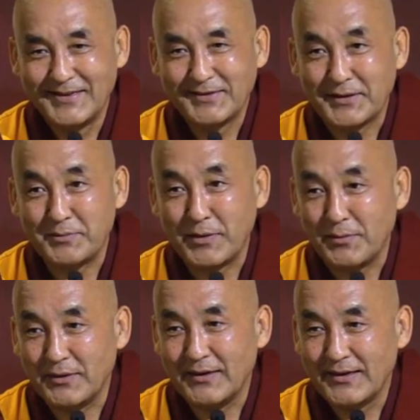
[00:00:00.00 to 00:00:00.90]
then
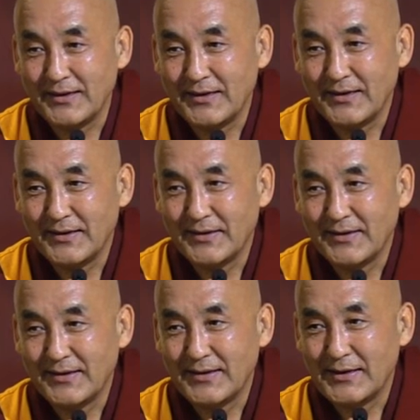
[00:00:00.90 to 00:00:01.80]
maybe
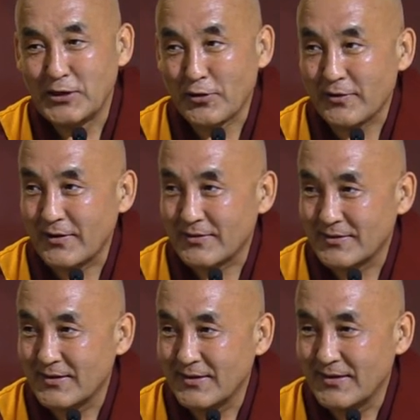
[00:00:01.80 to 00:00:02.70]
not that